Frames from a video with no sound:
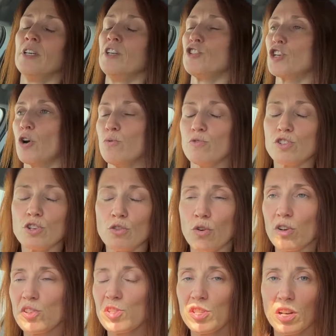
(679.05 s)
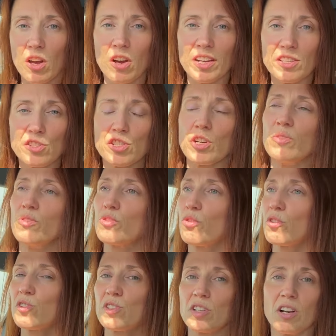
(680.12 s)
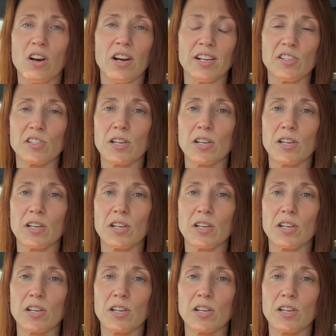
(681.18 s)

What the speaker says: Don't cross the lines. Don't cross the lines.